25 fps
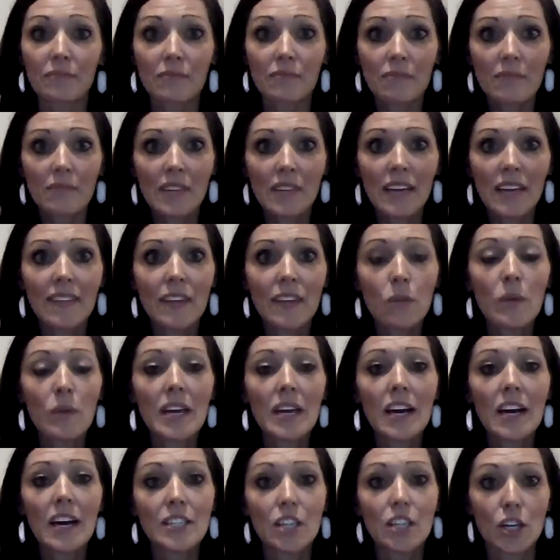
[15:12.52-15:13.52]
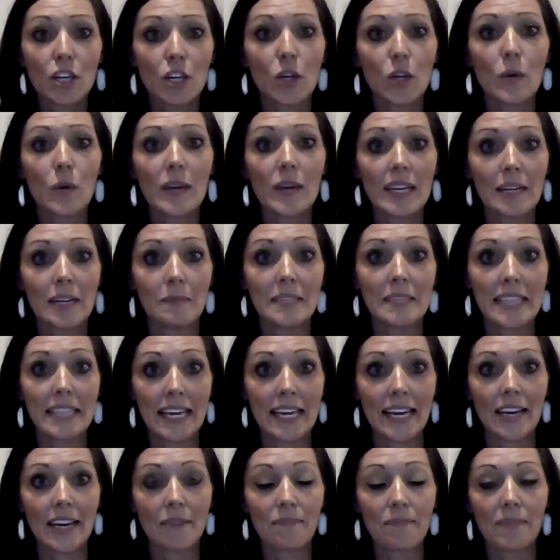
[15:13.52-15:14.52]
and then we got to
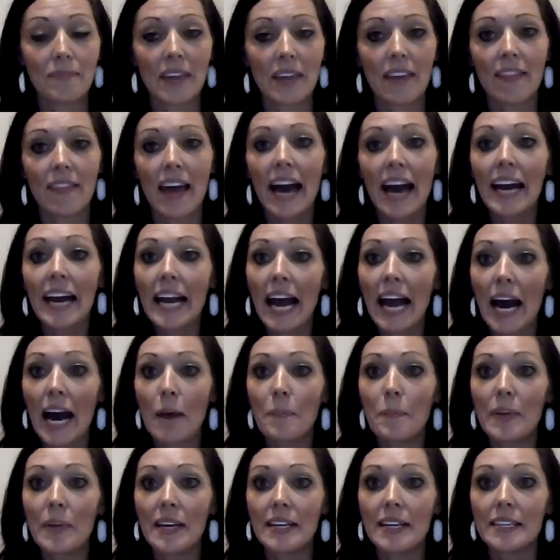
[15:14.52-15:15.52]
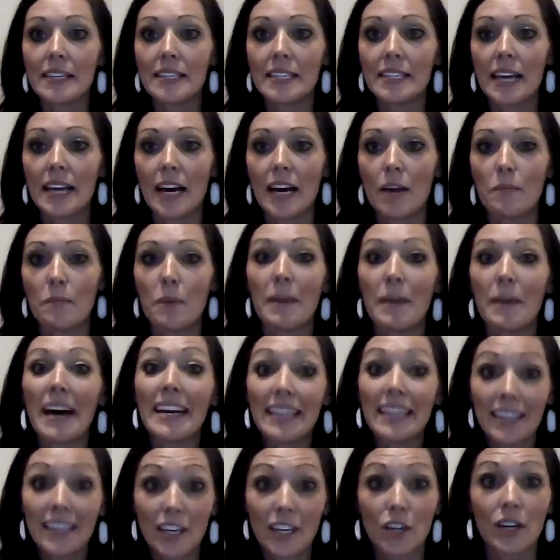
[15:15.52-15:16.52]
QNMD, and that happened
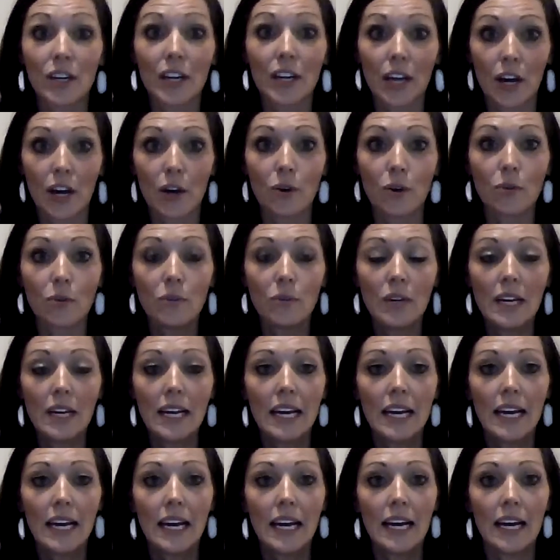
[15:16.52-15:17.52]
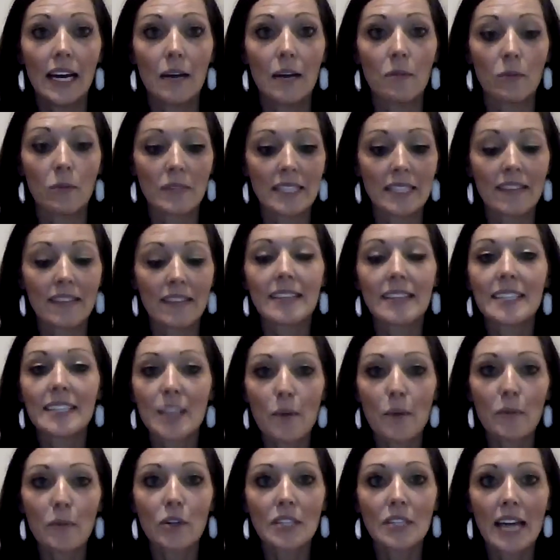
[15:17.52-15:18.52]
about a year ago. It was in the
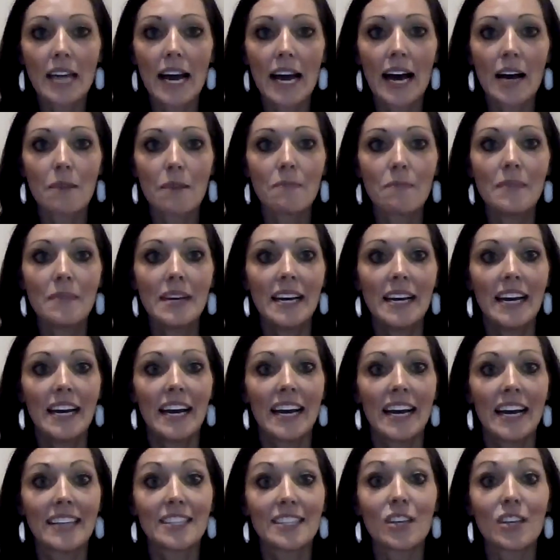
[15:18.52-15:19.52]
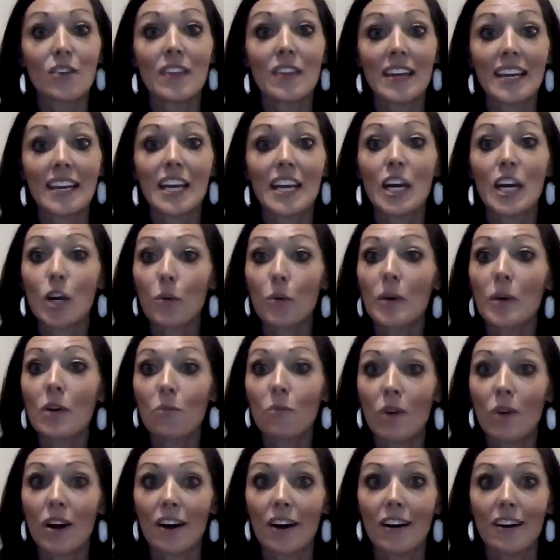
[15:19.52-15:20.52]
summertime. And so then here we
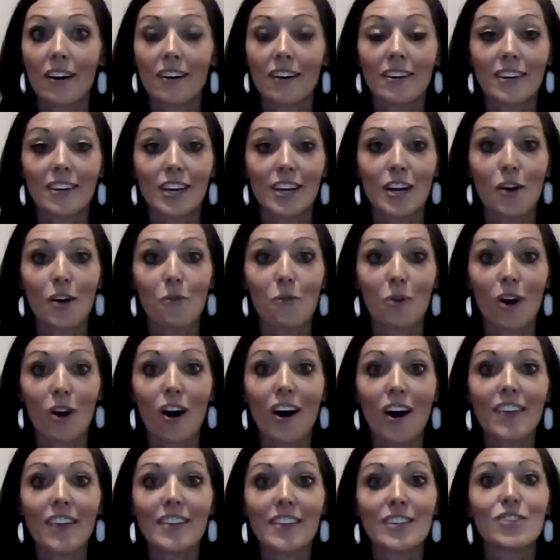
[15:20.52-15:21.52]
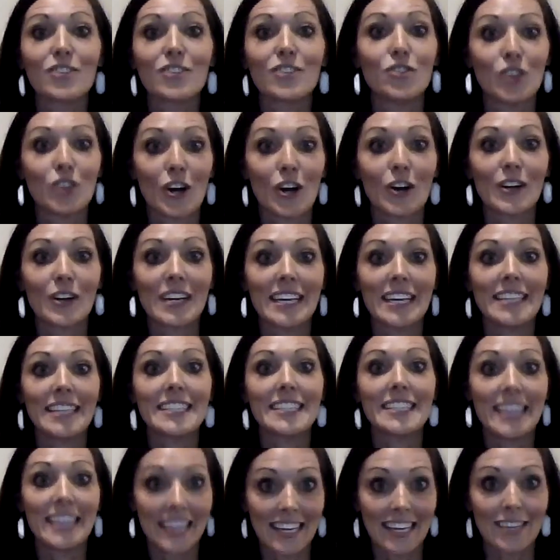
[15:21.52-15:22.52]
were, we're on this journey
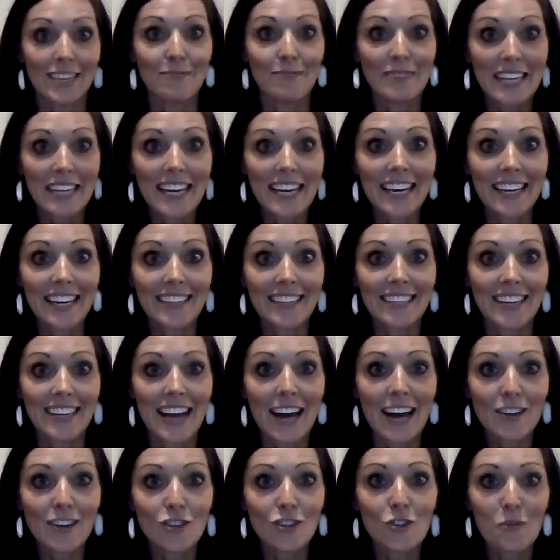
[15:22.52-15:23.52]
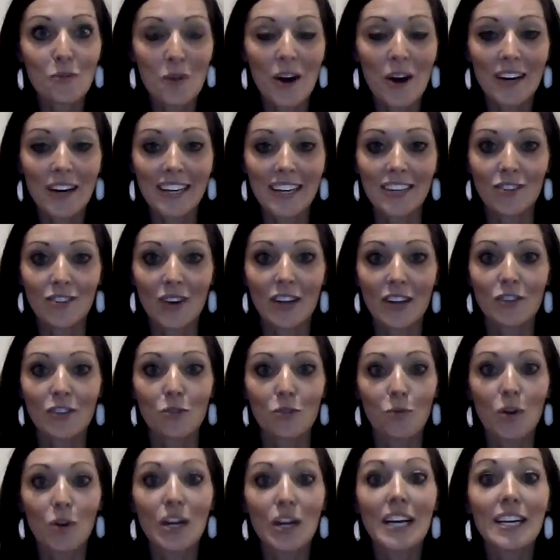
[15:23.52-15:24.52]
to NMD, to National Marketing Director.
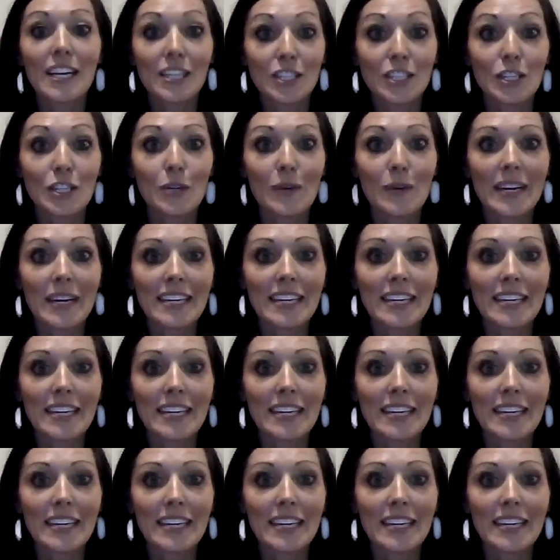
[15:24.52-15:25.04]
We're going to do it.